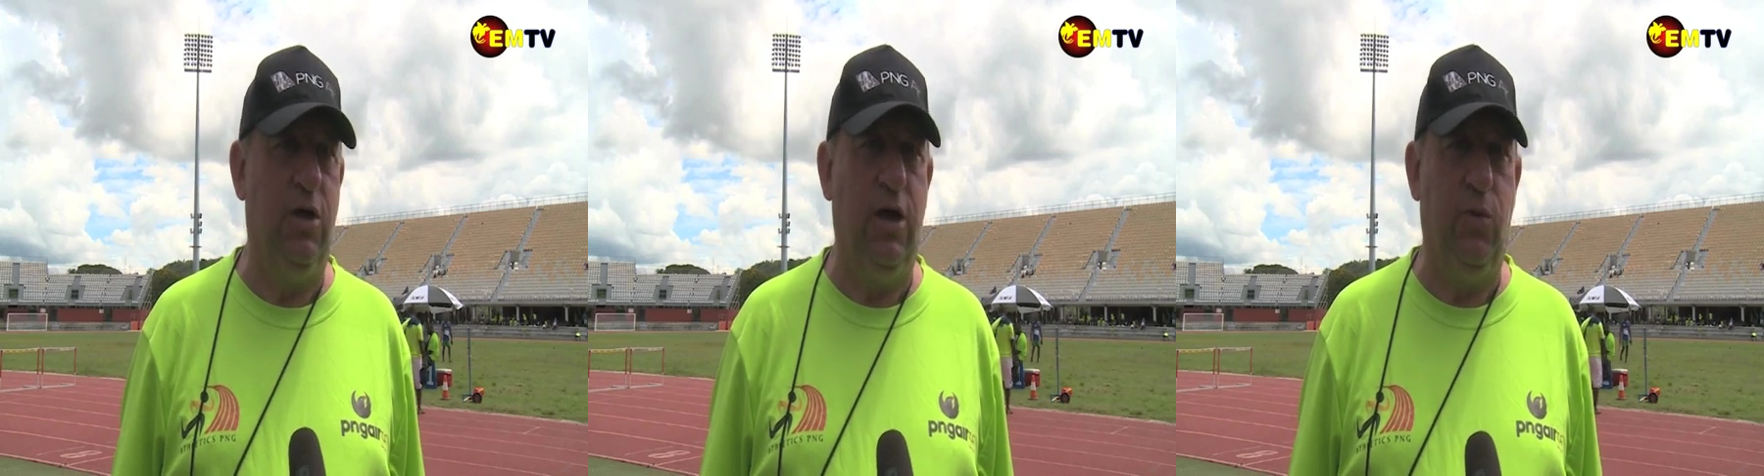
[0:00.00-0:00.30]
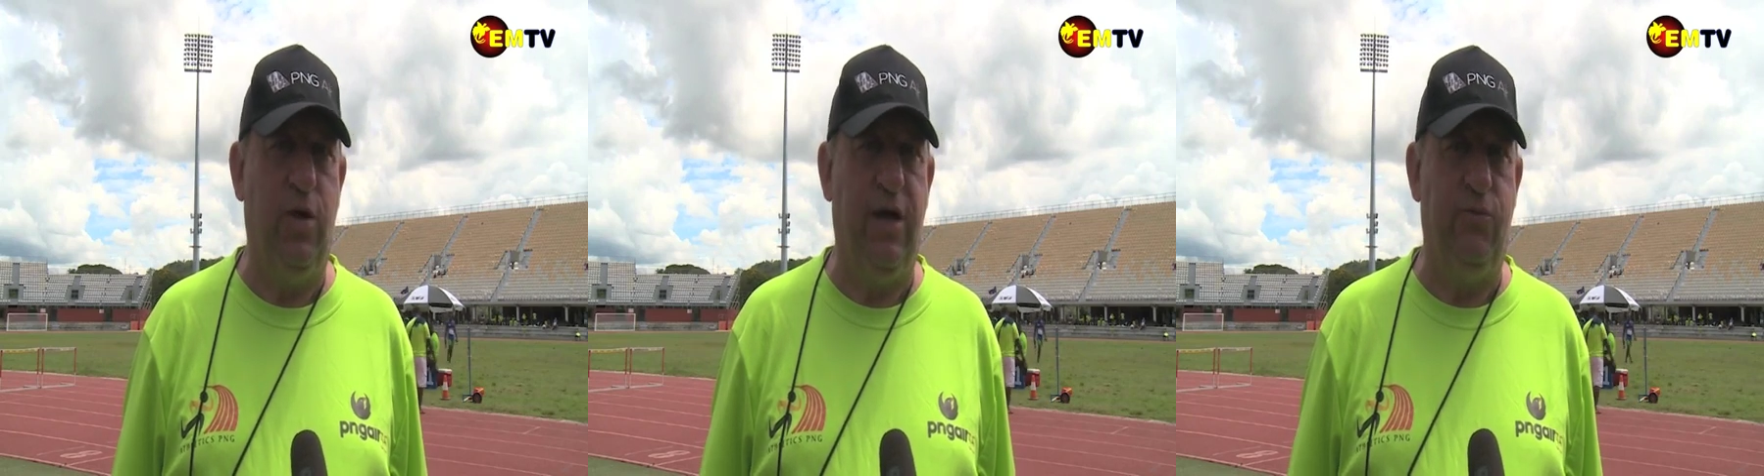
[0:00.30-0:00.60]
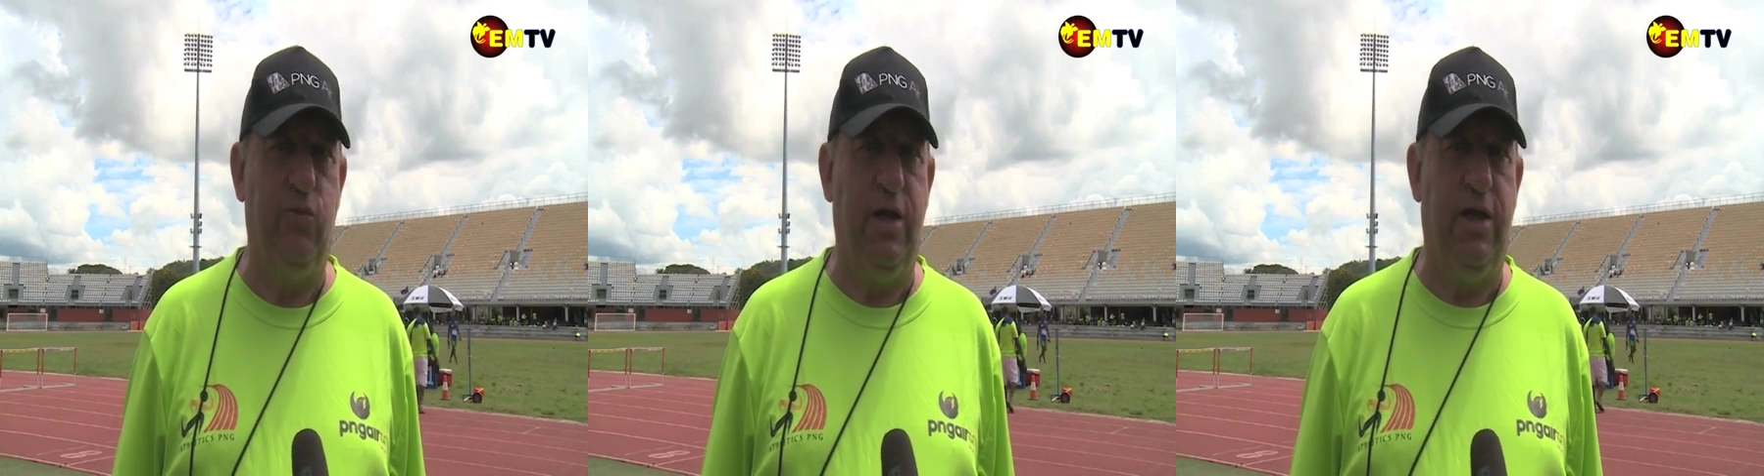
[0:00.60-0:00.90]
Uh, we have
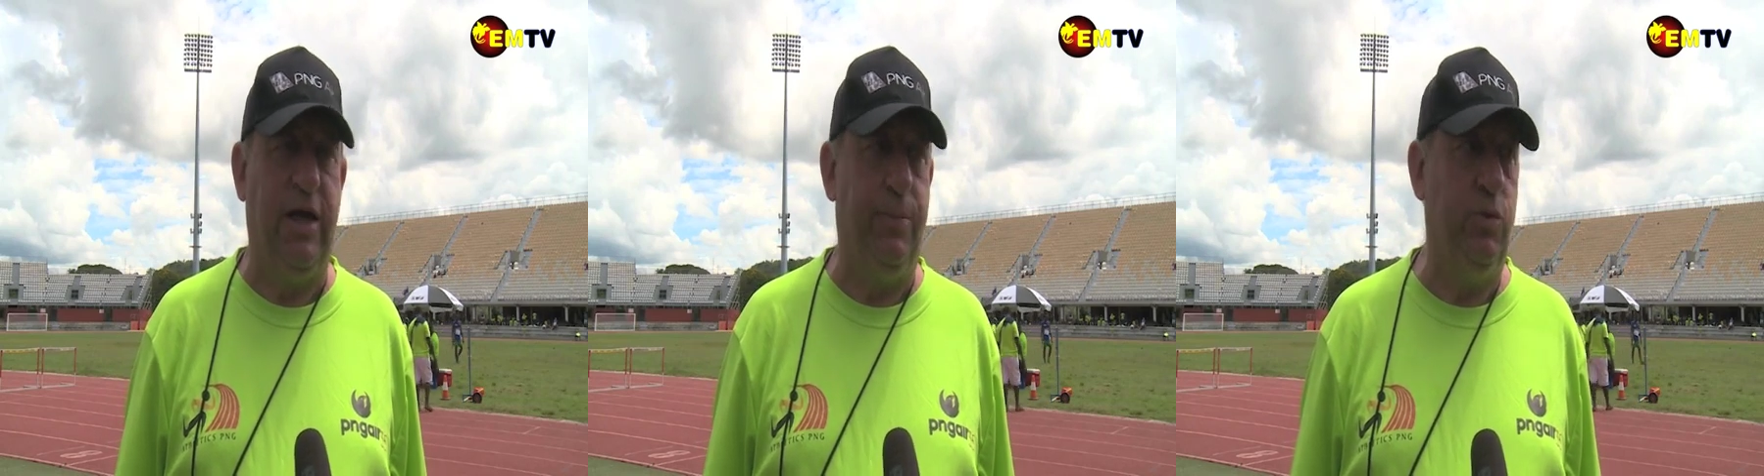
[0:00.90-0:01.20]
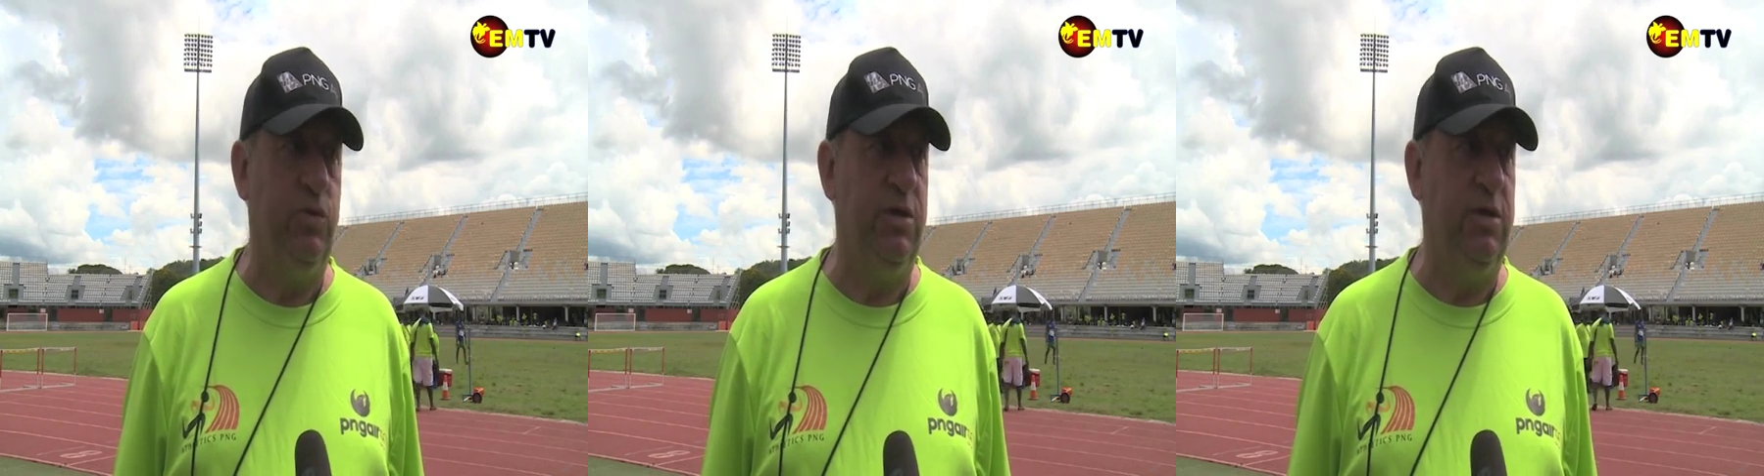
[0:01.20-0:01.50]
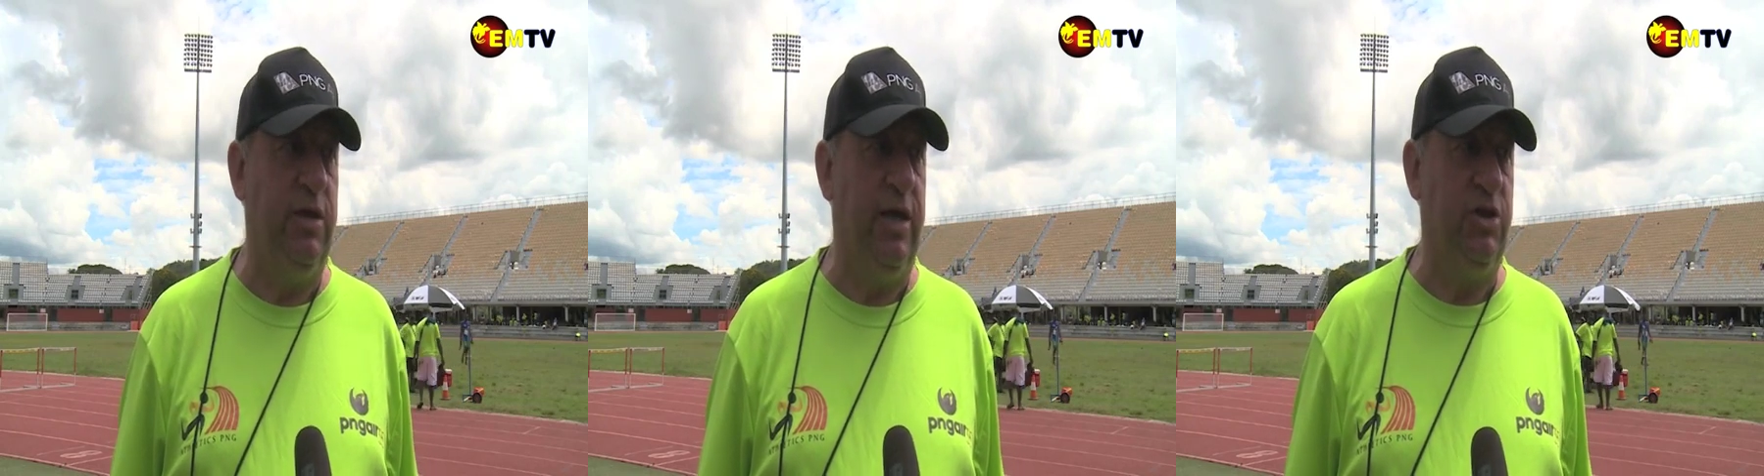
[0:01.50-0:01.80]
Rellie Kaputin
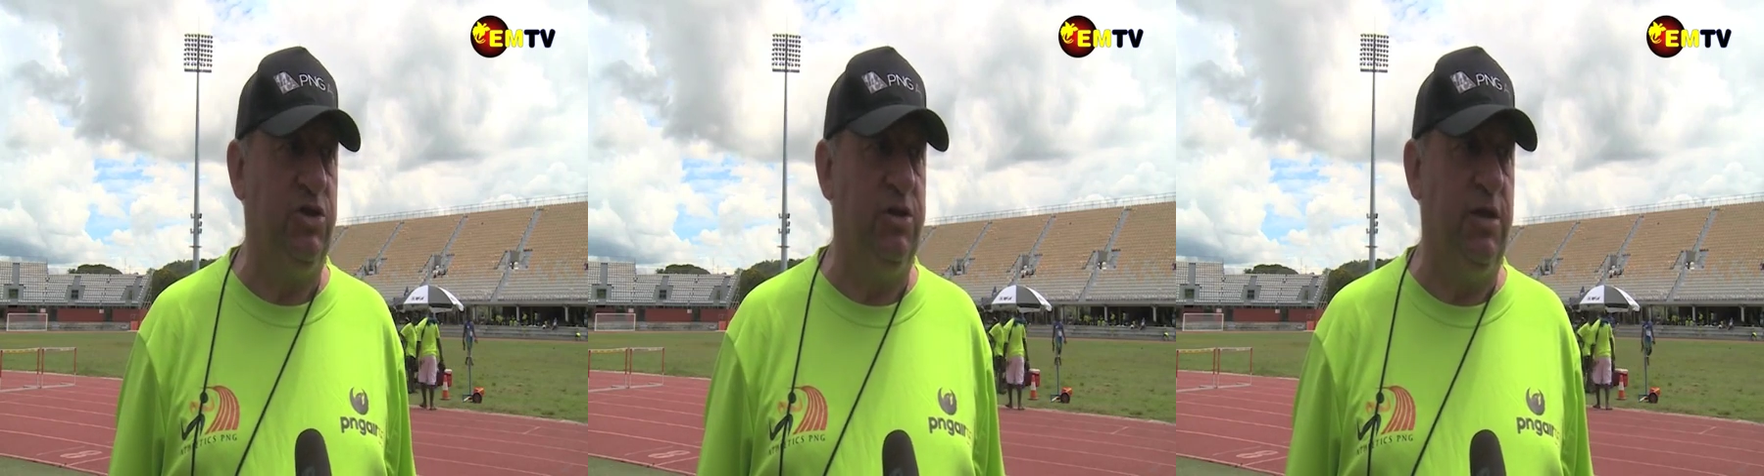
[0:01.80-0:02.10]
in action